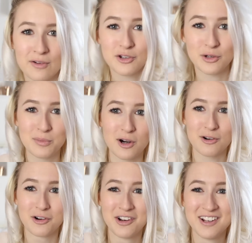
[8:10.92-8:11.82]
haven't got a
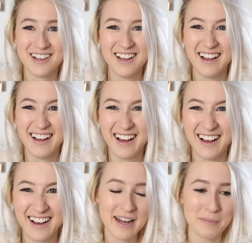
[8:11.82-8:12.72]
brown.
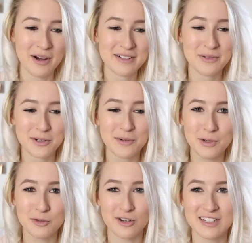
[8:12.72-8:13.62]
Never mind,
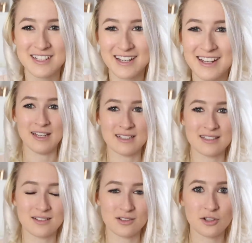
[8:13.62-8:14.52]
we're all friends here.
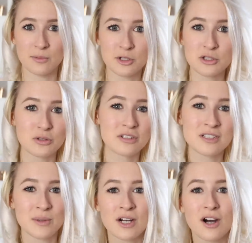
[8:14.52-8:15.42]
It's so much shorter,
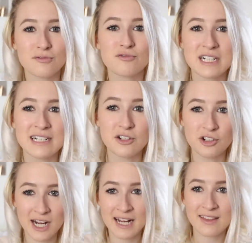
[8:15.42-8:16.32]
so I can't really
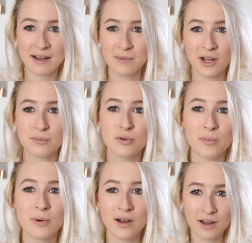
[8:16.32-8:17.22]
create them like
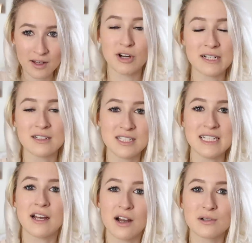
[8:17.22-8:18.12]
proper
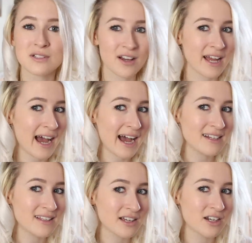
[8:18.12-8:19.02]
ringlet-y curls that I
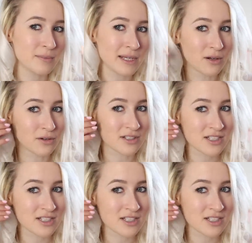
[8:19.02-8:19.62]
had. They're gonna be a lot